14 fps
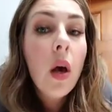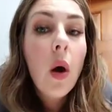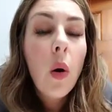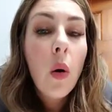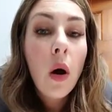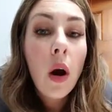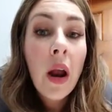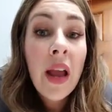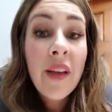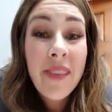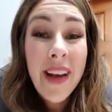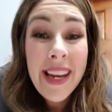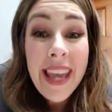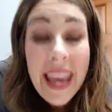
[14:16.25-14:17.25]
or
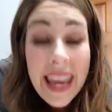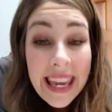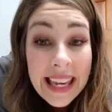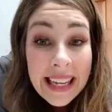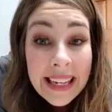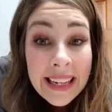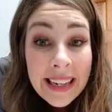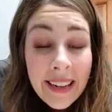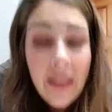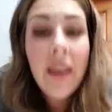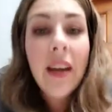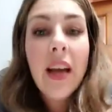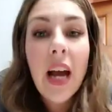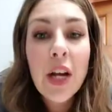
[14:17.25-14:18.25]
if I can,
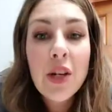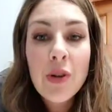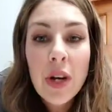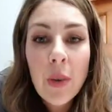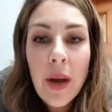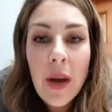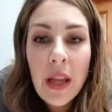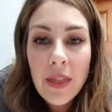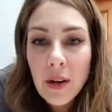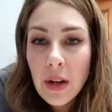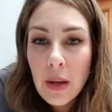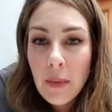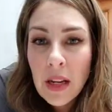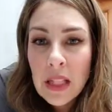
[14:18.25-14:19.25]
I try to wait
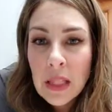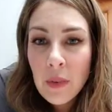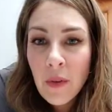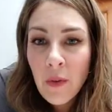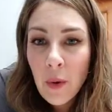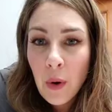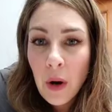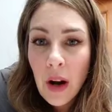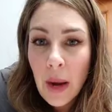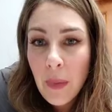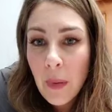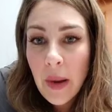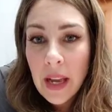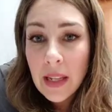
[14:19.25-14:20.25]
30 minutes before I
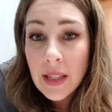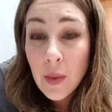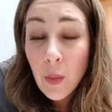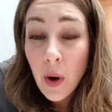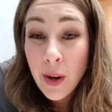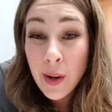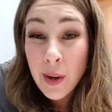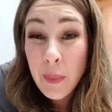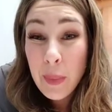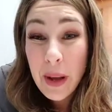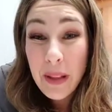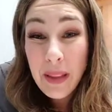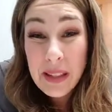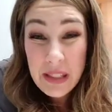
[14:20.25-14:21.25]
put my hands in water.
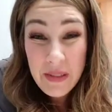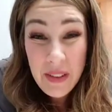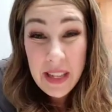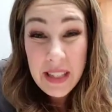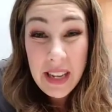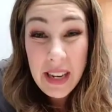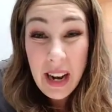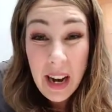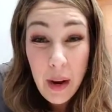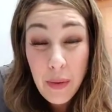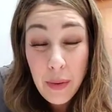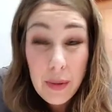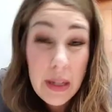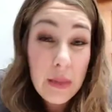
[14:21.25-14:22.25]
But let's face it, I
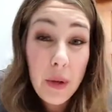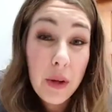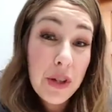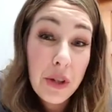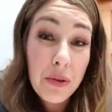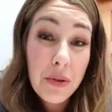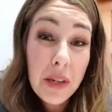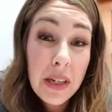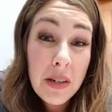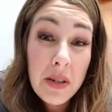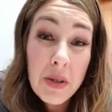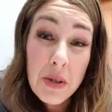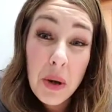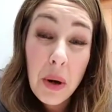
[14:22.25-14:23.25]
have 3 small
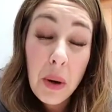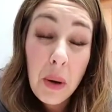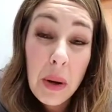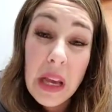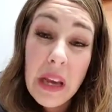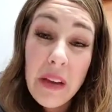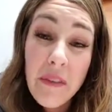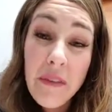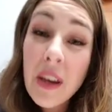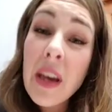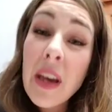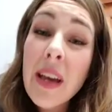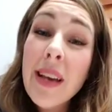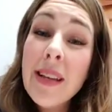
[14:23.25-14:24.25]
children. So if
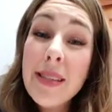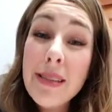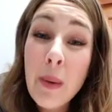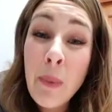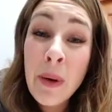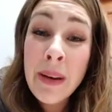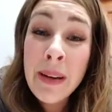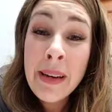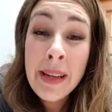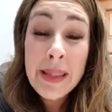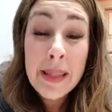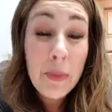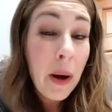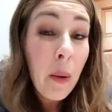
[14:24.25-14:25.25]
someone
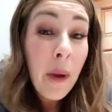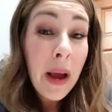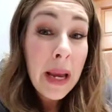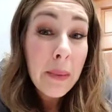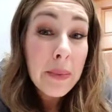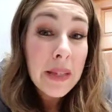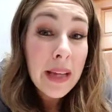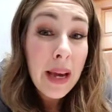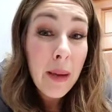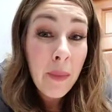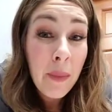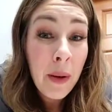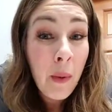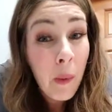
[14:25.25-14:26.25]
needs a butt wiped,
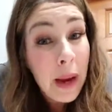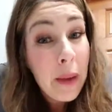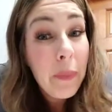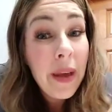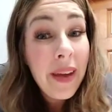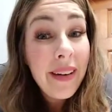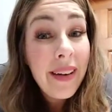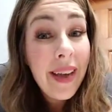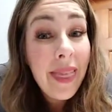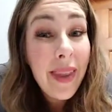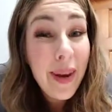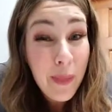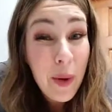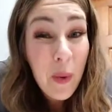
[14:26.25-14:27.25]
I'm gonna wipe it and
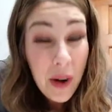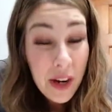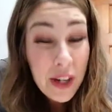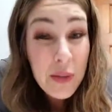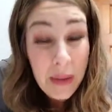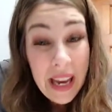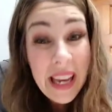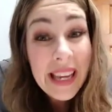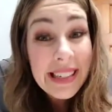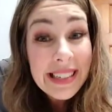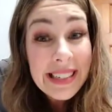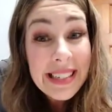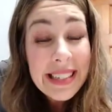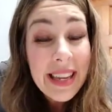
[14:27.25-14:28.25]
then I'm gonna wash my
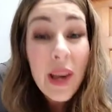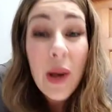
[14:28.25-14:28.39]
hands,